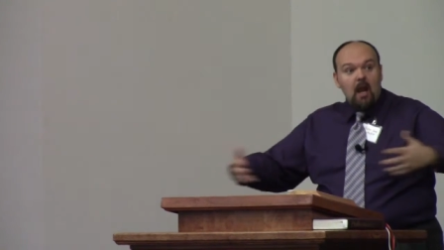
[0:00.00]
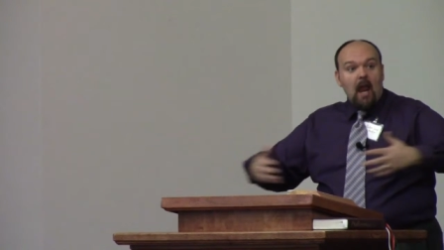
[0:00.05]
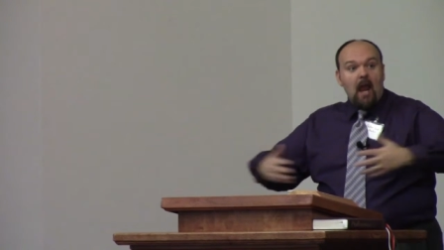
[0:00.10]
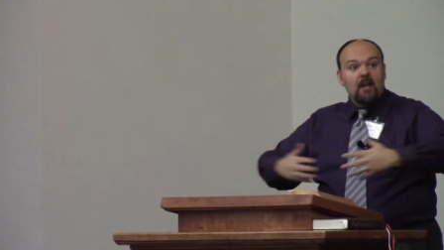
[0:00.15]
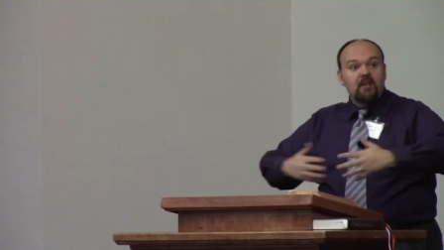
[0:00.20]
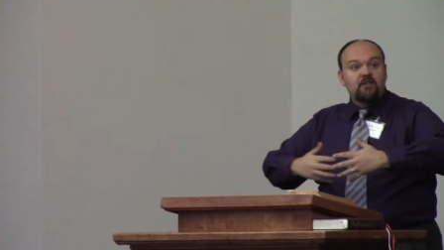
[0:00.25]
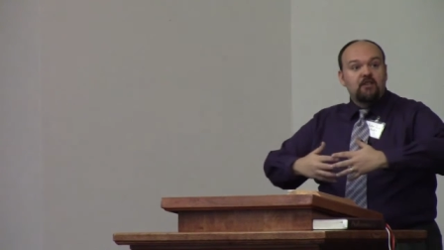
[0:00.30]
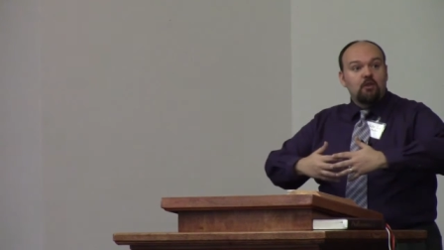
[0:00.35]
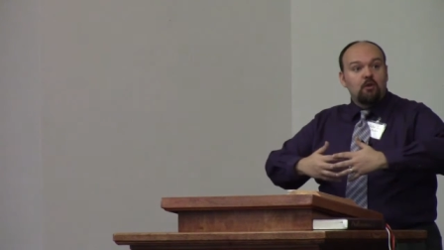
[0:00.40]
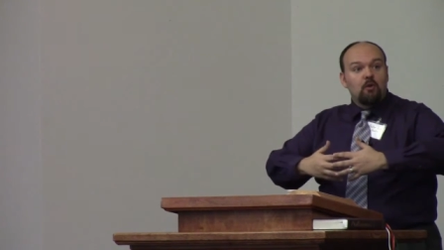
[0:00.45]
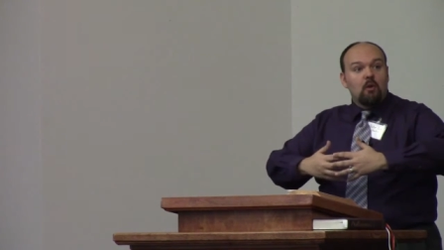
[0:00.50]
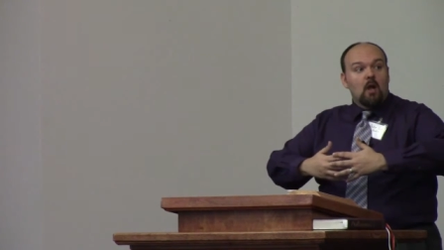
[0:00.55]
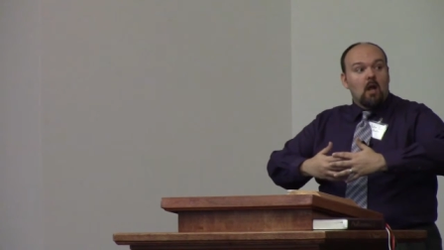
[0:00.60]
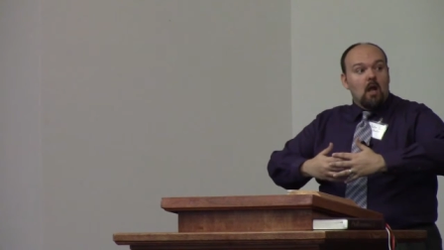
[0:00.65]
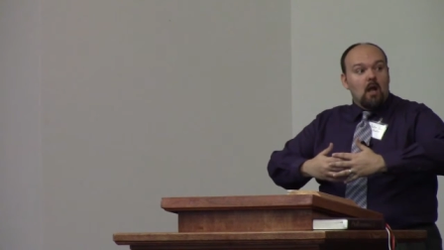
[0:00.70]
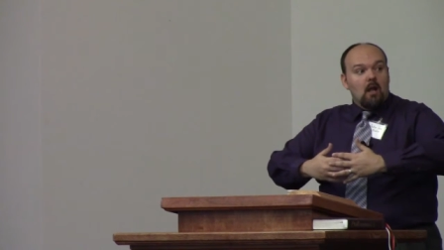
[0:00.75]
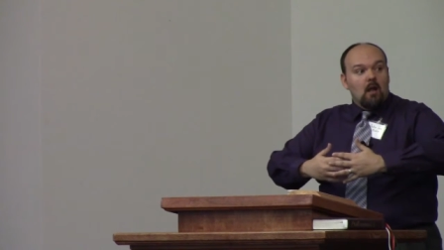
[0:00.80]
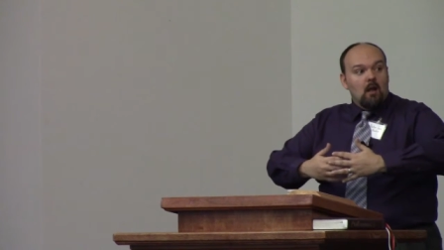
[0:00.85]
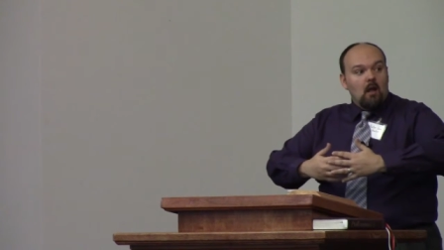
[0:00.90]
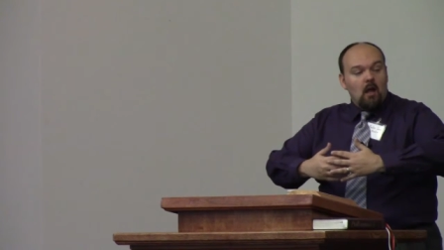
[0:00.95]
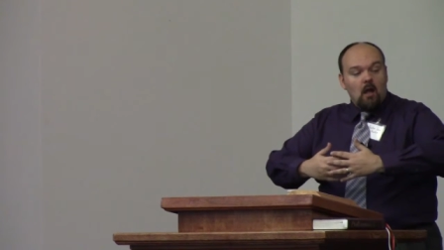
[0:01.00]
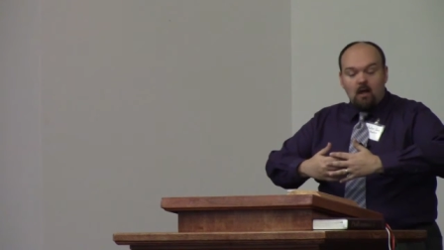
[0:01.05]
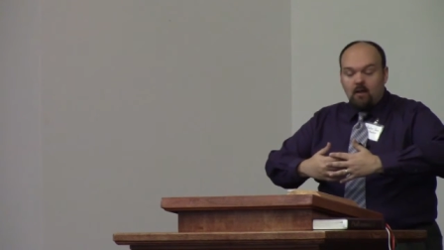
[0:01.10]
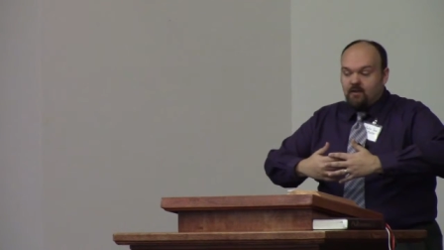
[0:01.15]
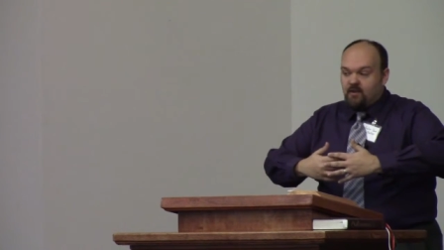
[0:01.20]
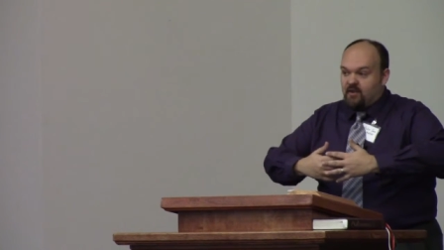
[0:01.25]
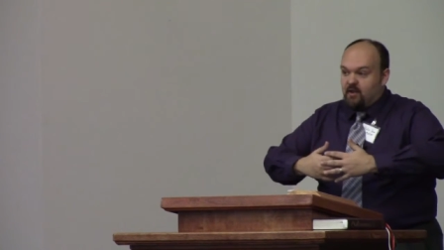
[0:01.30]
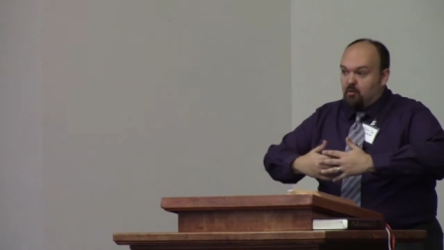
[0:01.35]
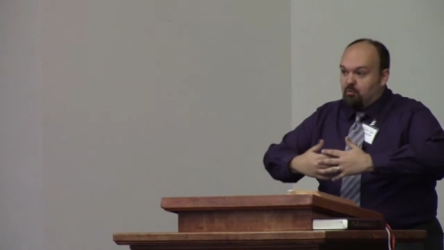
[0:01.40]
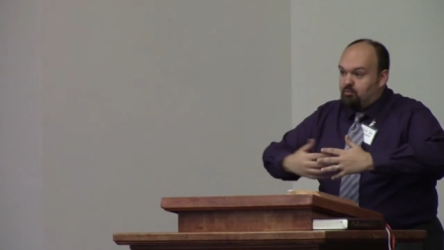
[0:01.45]
and
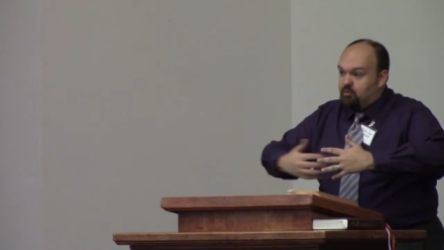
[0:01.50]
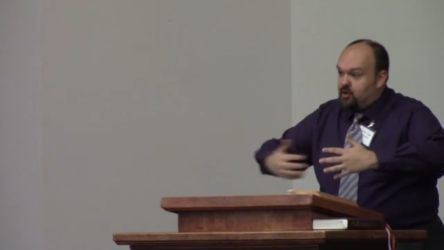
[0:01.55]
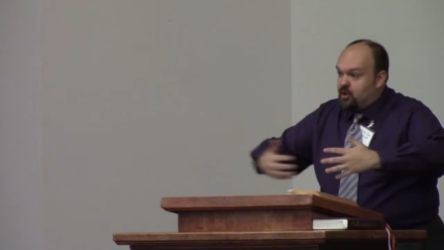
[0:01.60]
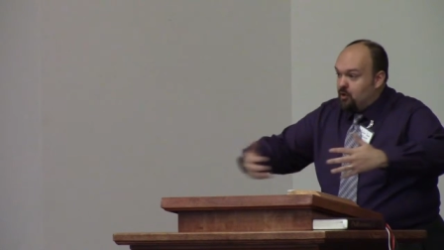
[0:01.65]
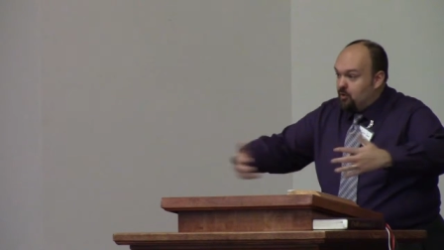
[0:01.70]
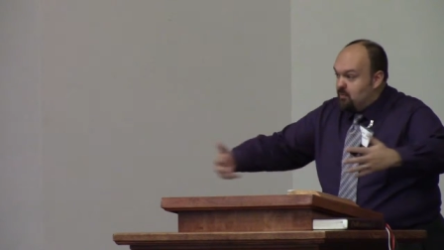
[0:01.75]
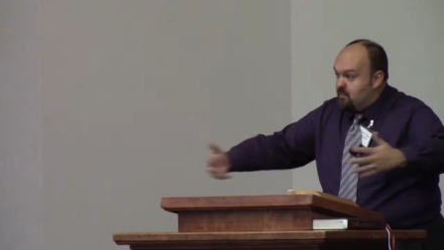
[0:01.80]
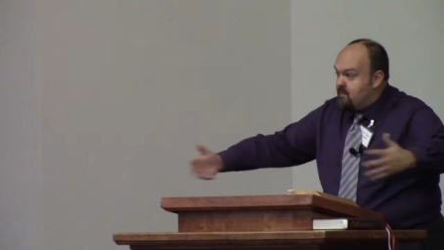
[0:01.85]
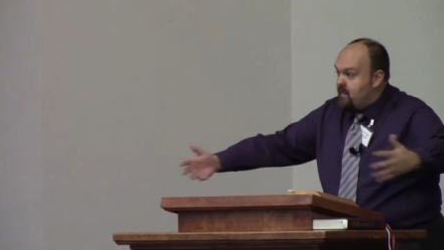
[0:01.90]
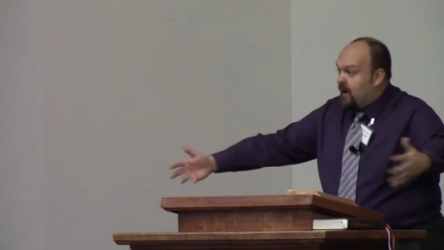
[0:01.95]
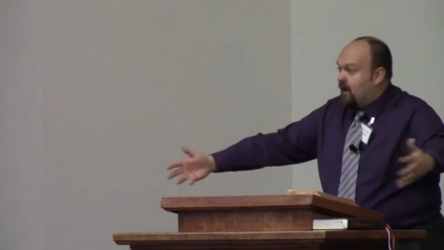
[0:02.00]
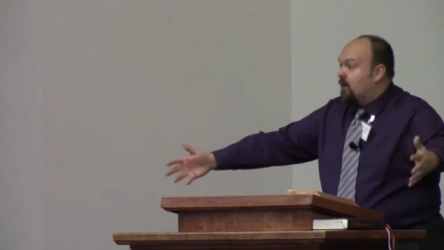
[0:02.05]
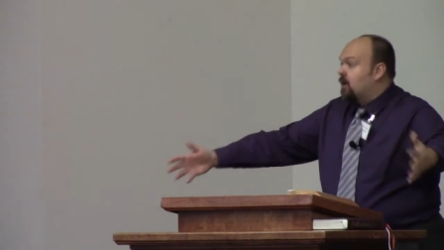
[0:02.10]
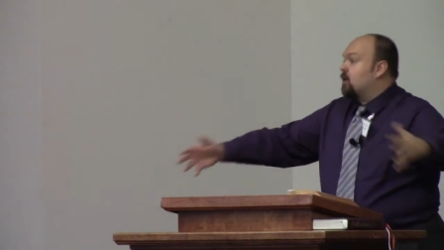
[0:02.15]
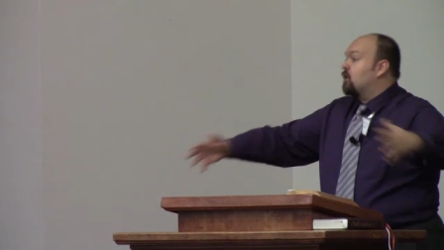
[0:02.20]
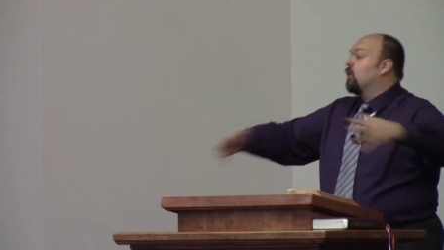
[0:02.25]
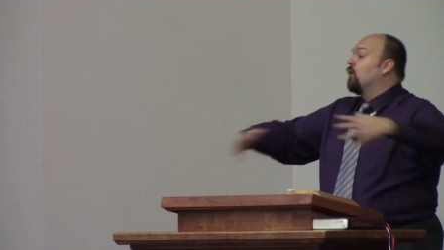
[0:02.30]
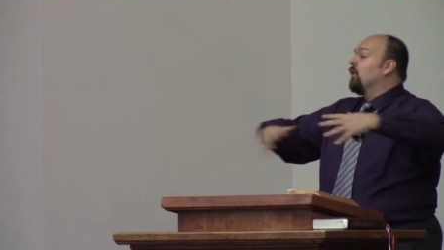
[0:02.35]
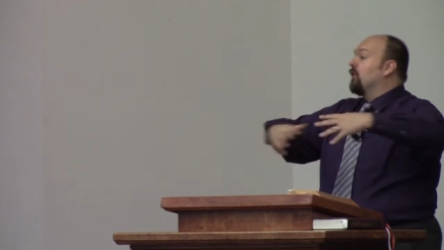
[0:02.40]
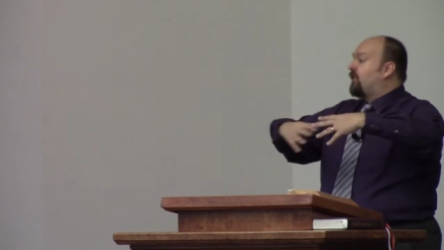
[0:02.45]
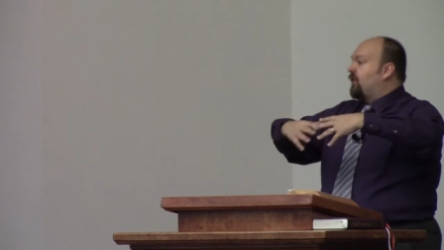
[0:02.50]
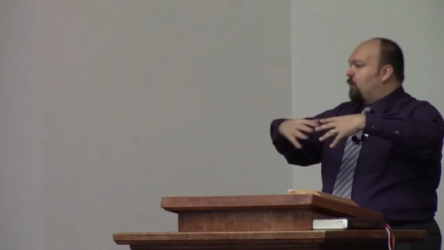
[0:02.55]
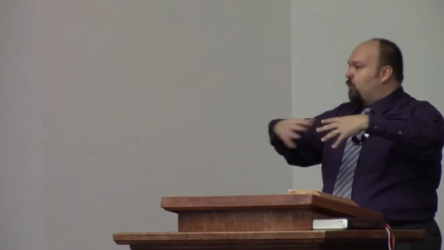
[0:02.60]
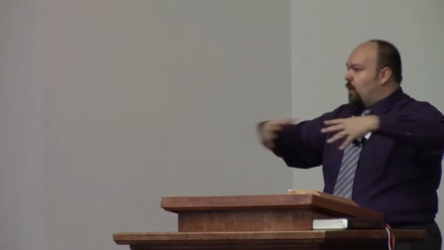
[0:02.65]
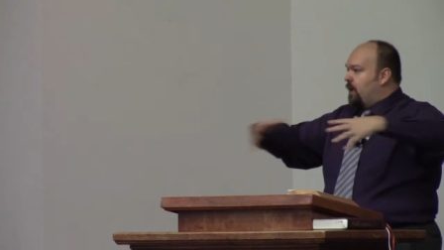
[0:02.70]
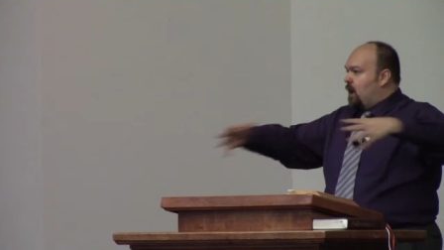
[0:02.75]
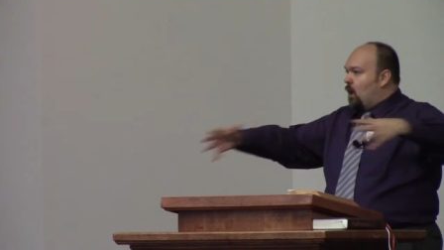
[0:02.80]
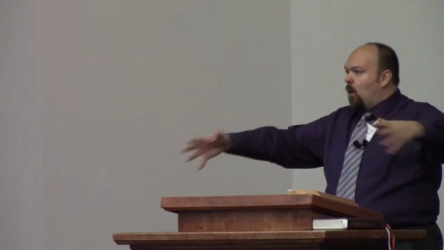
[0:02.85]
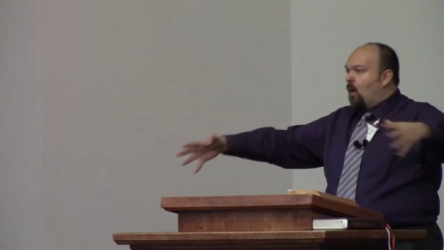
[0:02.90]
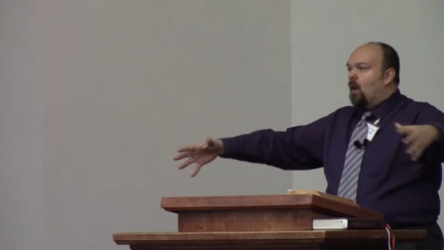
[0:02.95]
to do miracles, and
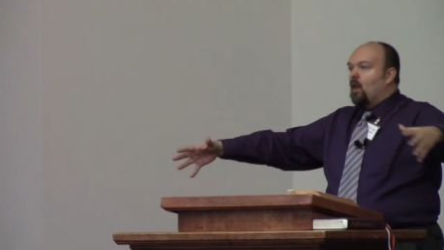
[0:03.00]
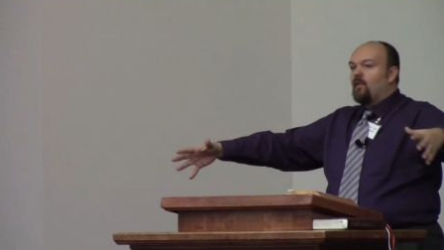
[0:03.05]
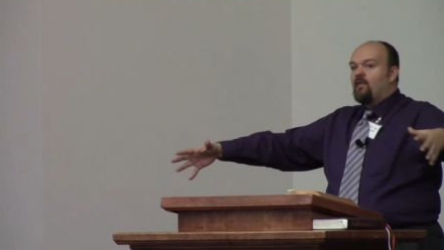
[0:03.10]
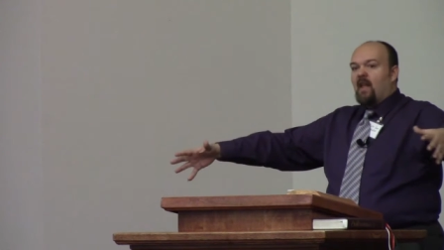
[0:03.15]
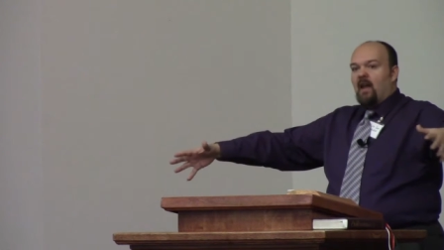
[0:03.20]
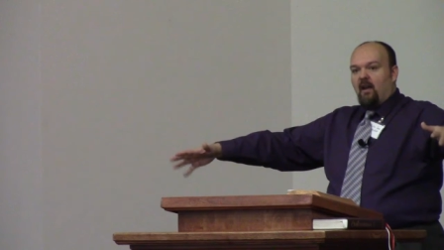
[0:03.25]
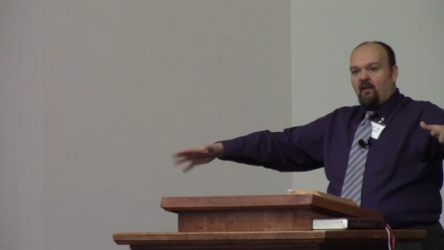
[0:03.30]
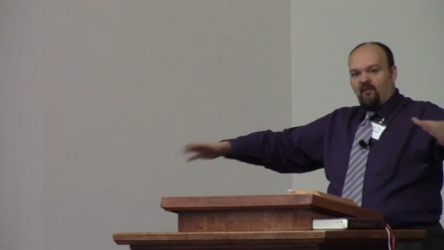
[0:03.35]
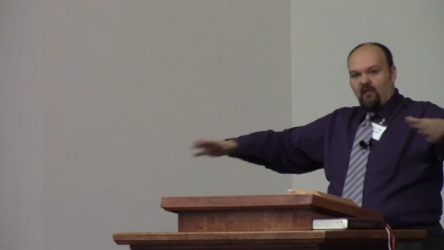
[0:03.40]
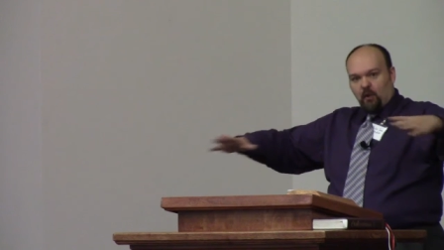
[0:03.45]
we know all of that.